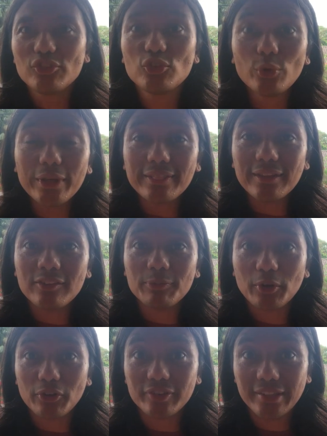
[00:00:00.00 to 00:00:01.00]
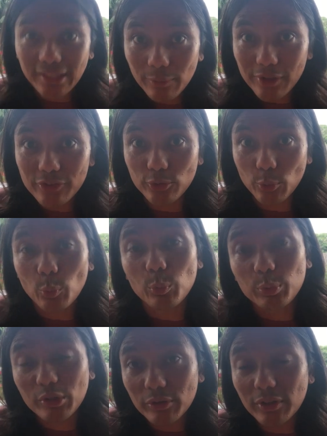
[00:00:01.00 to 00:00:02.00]
doing things because he wants to do,
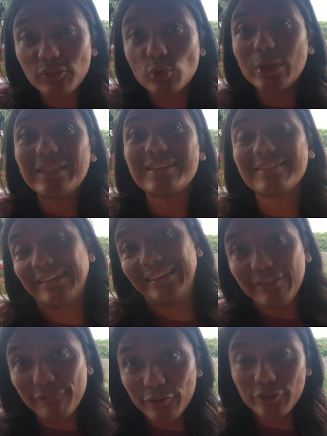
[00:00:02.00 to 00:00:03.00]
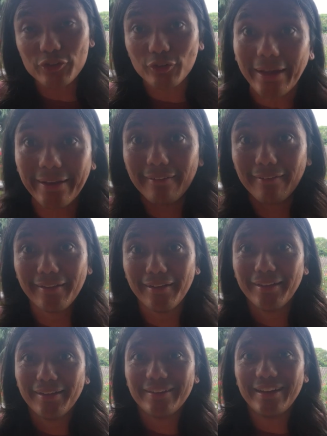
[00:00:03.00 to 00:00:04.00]
he's doing things that he feels is right,
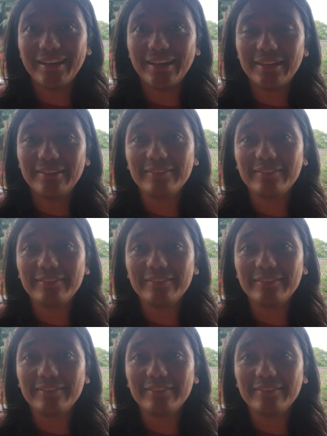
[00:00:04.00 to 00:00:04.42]
right? And